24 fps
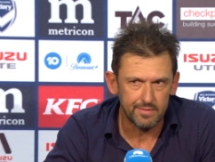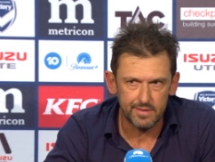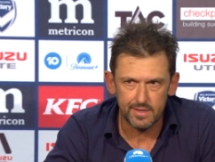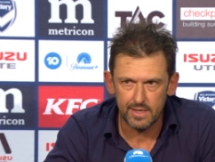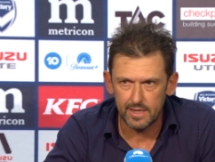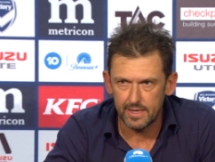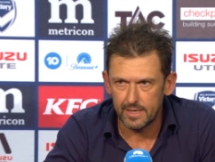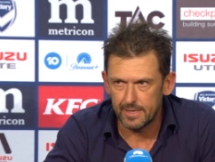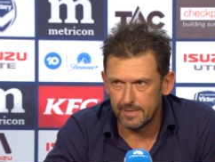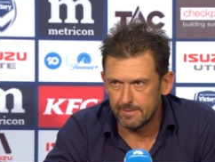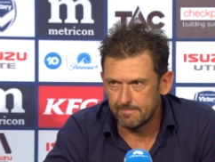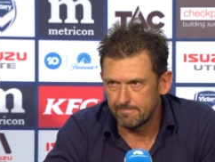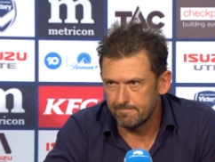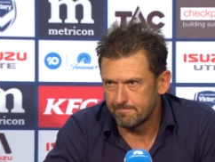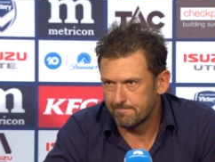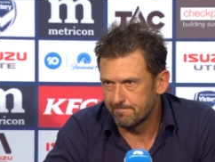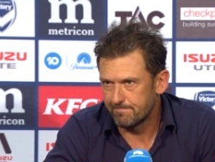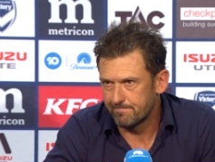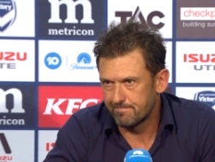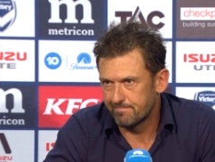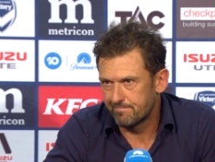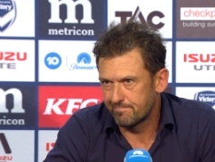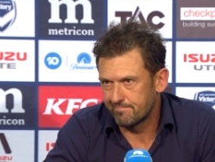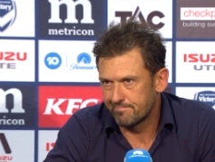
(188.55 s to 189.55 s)
Um,
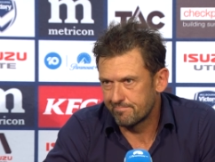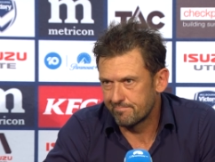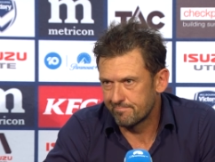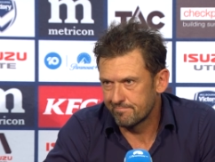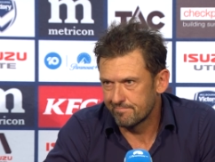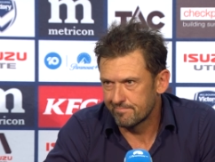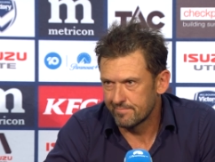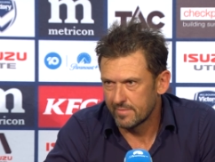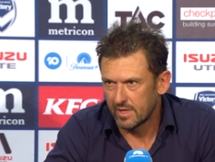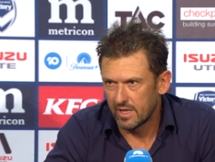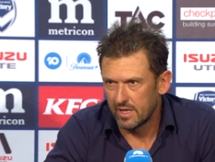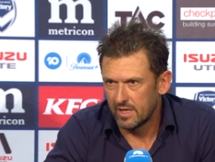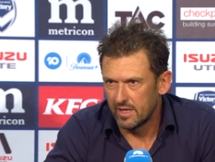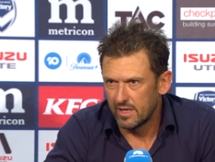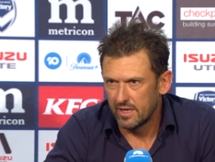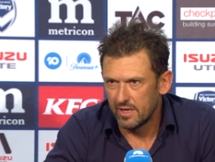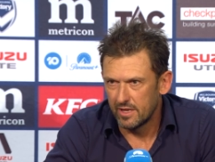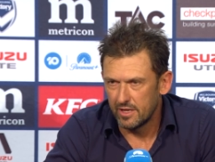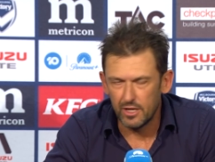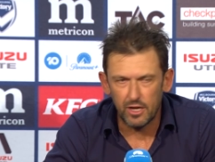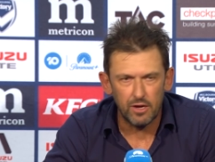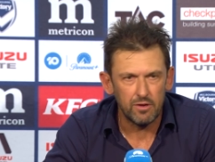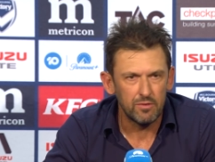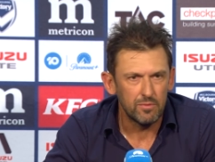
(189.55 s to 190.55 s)

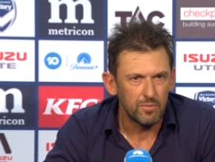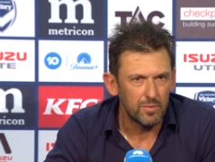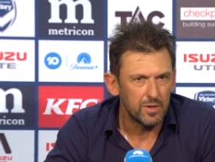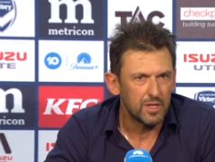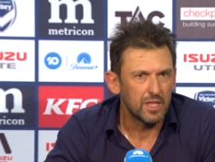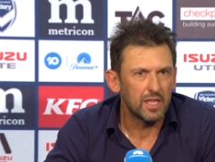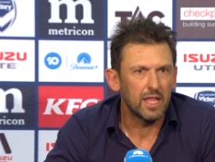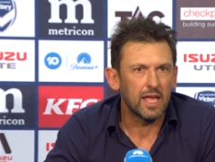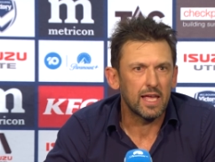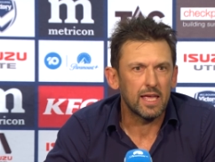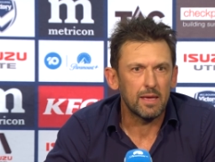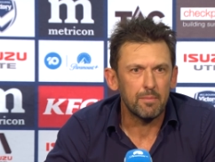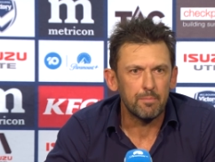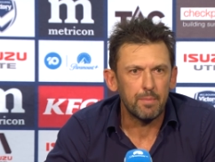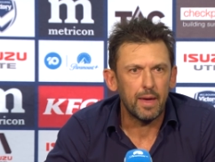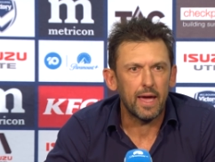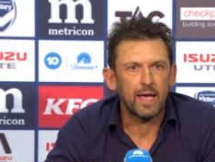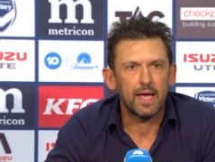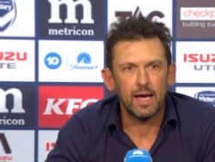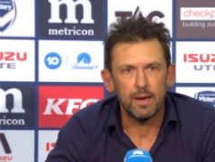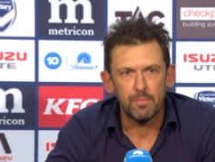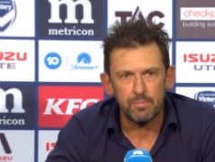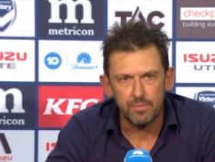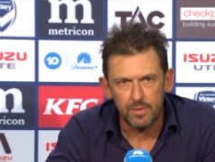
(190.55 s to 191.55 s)
you know, whether they can
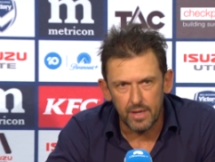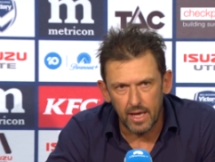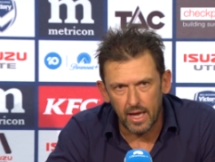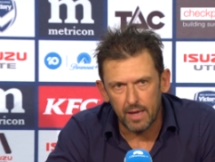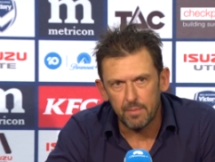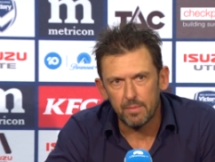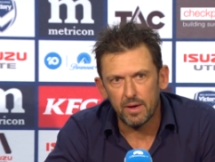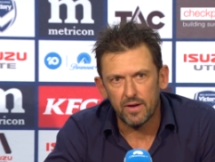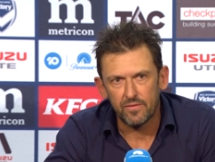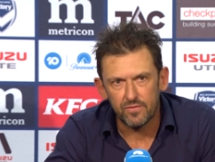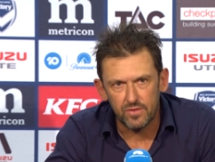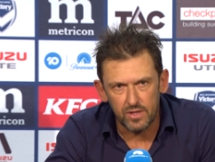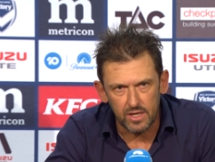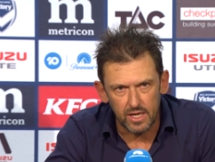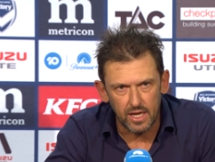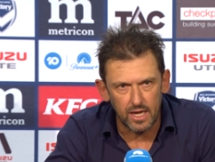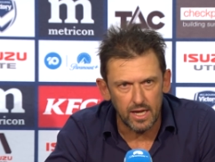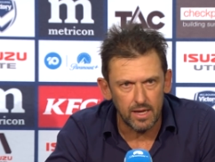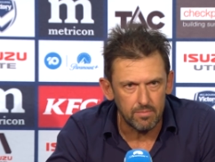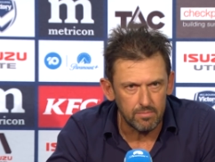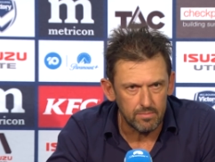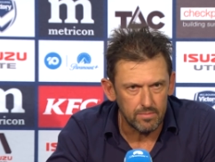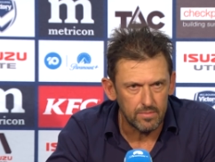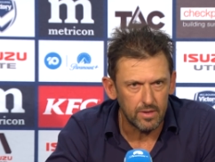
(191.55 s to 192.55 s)
back up game after
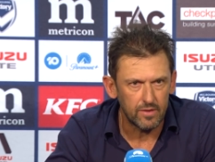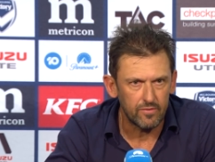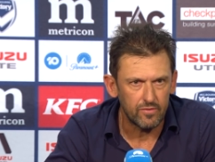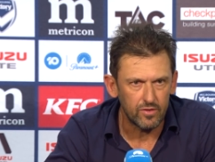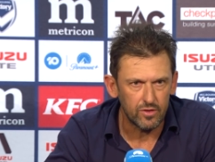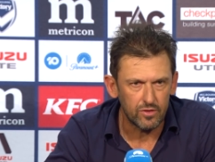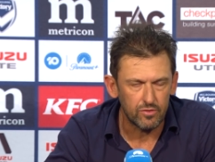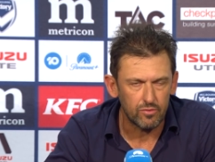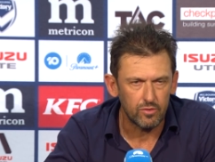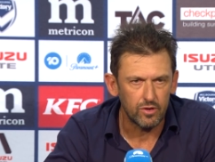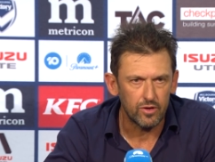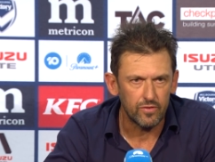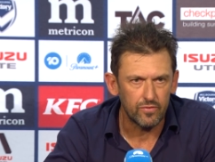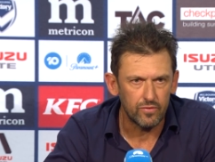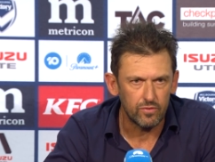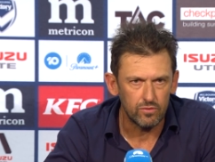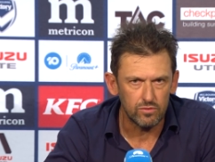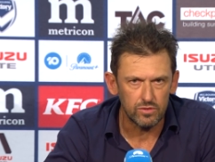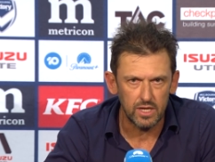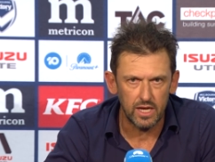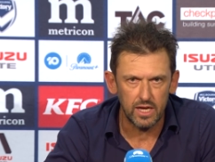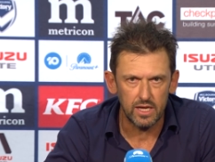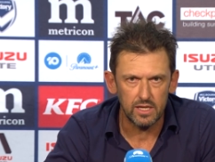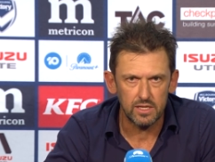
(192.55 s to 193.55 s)
game every three or
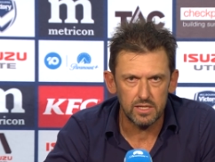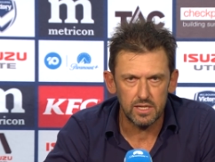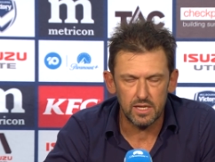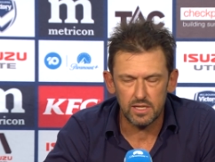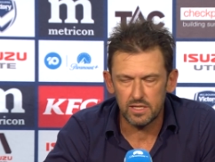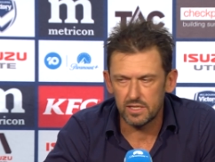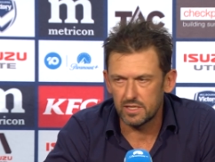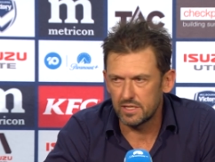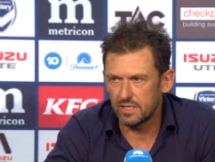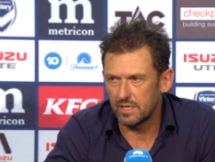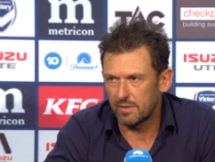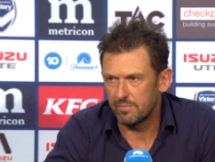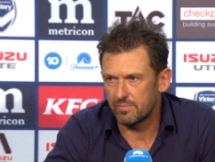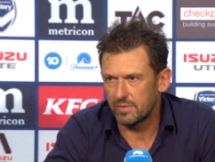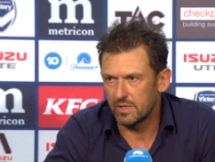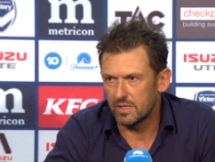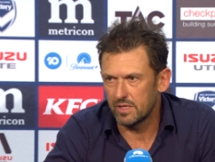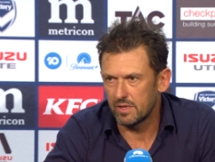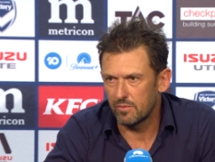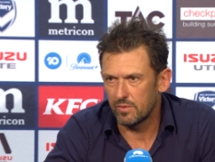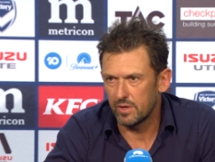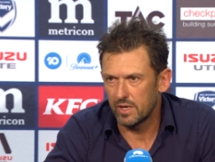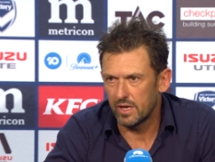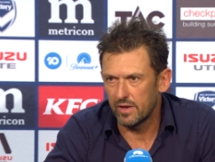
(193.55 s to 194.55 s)
four days, that's something
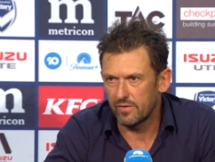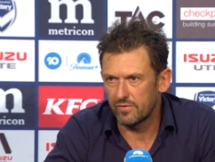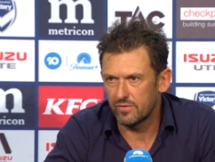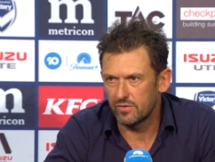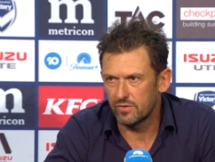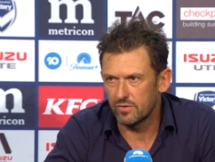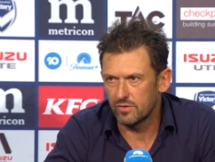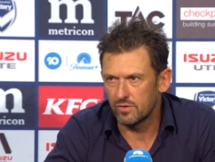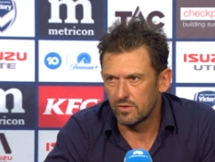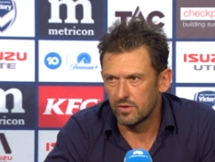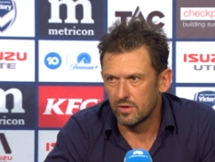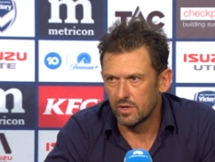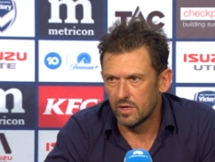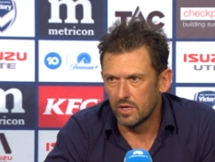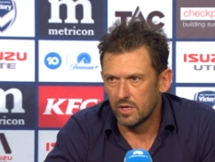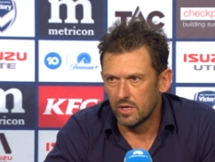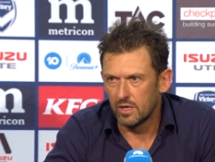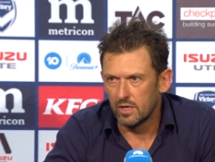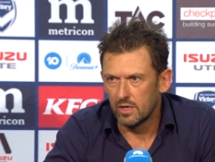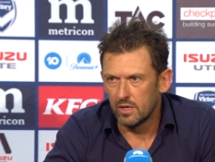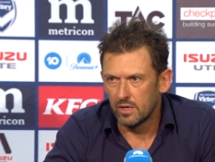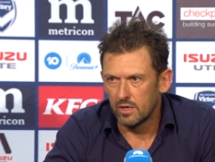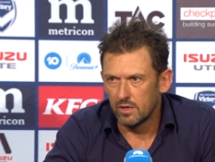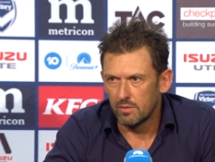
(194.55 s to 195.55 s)
that we have to
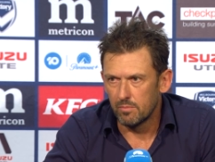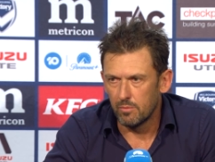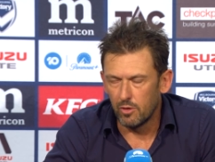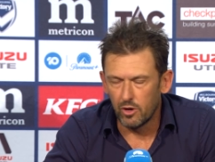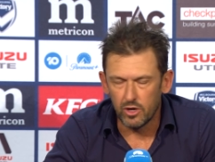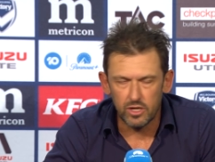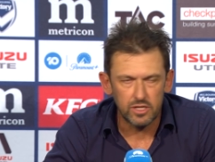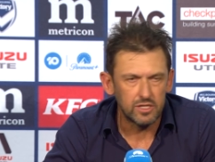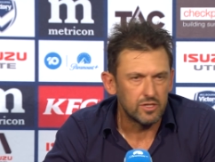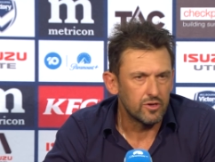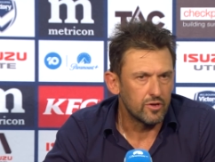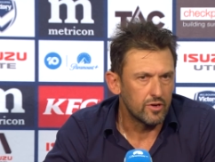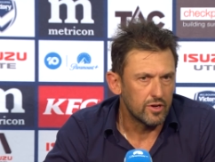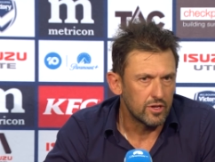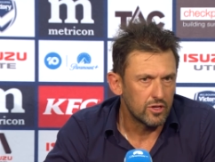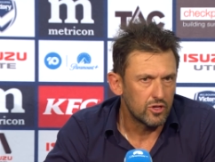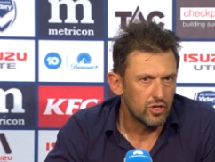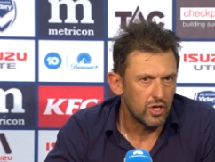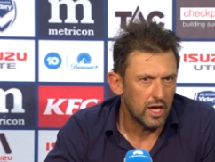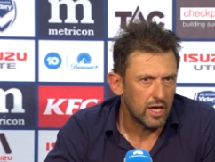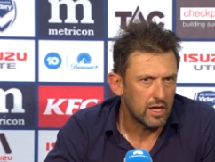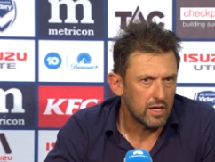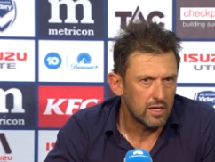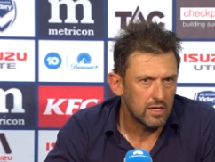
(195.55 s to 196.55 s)
monitor and
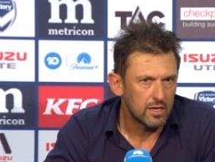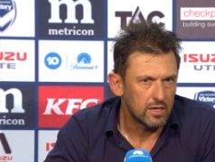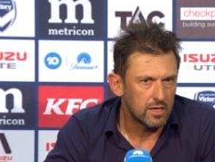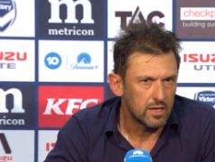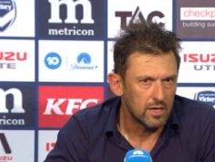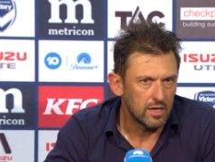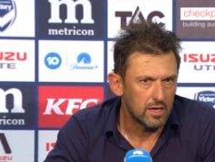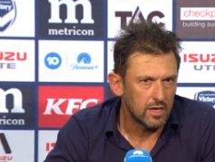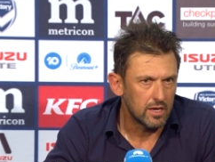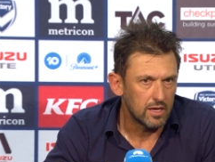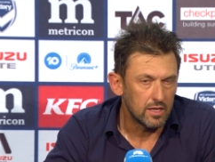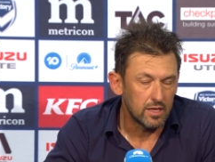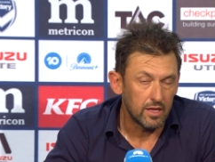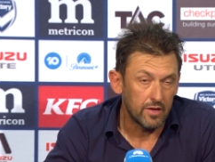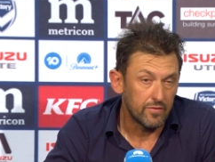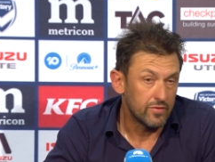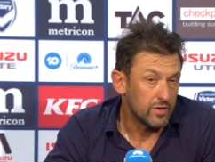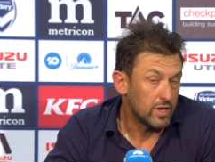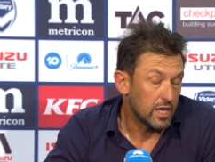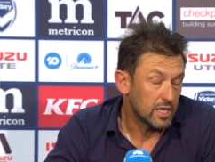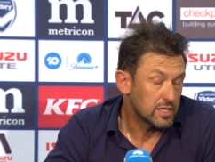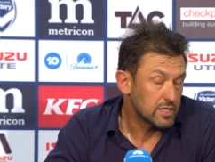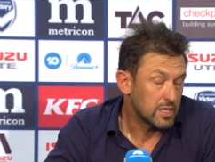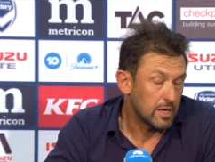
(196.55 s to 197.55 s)
check uh, over
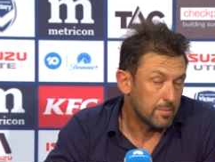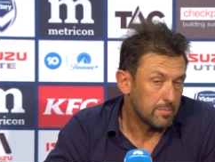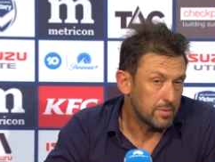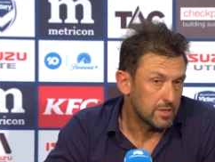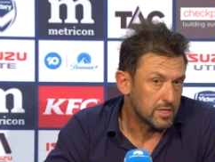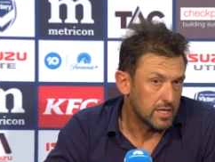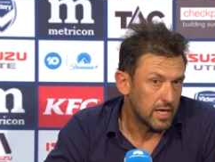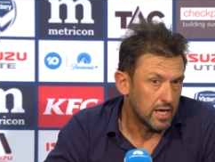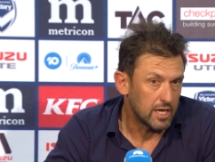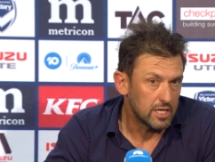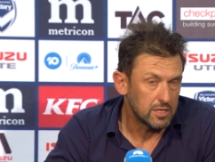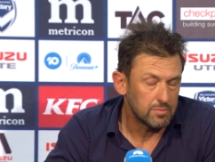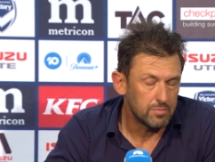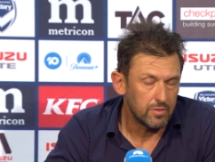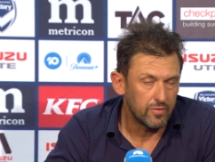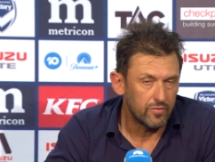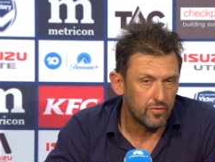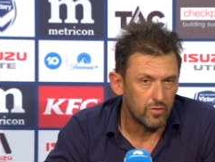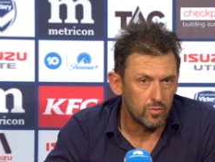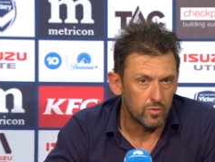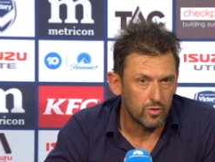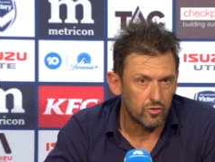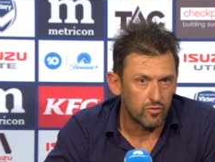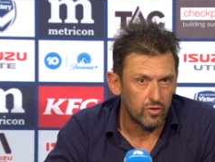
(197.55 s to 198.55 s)
the next couple of days
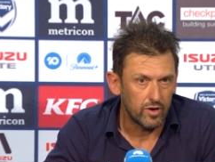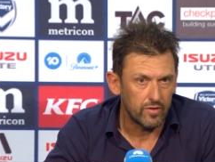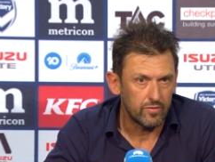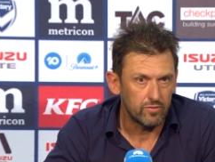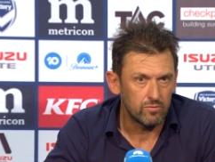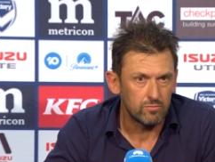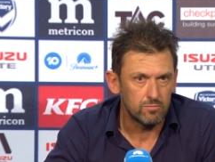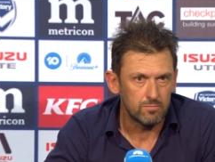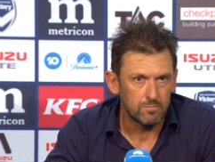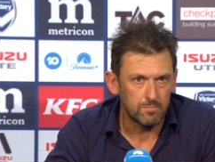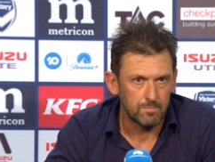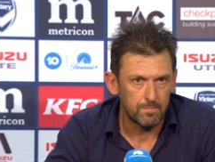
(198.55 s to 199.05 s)
before we travel.